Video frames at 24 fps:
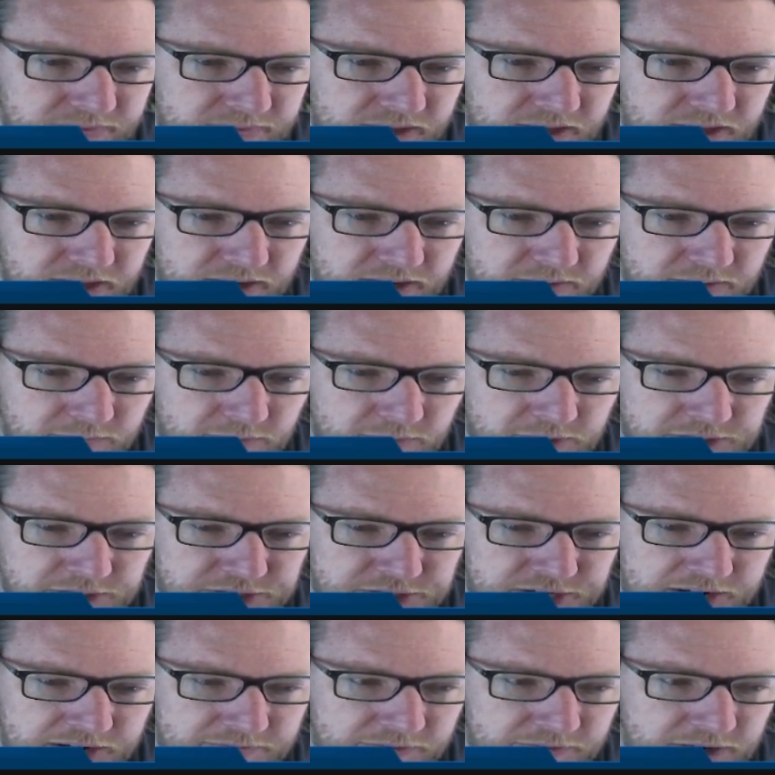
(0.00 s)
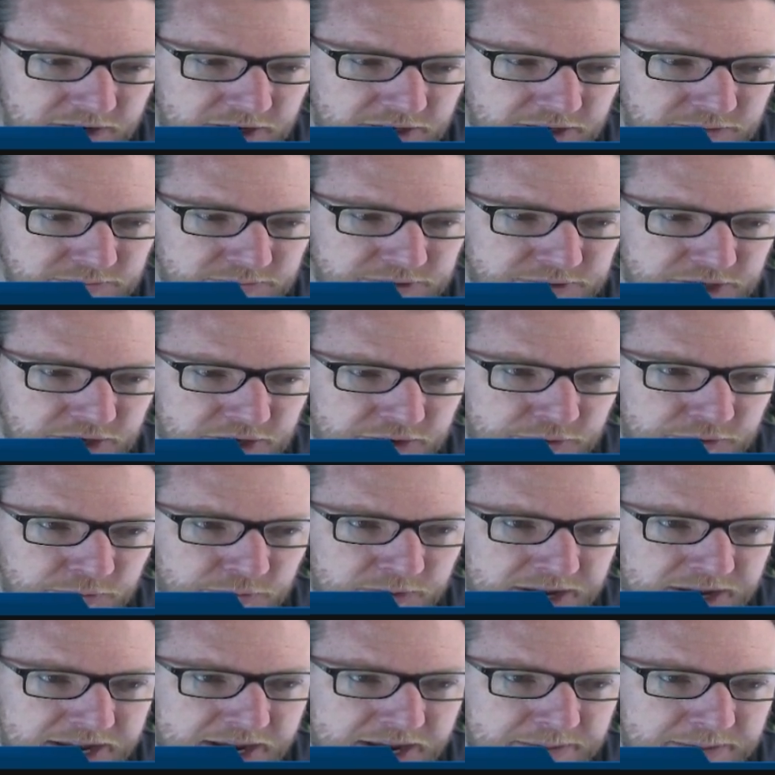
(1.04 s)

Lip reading: Voice chat volumes all the way up.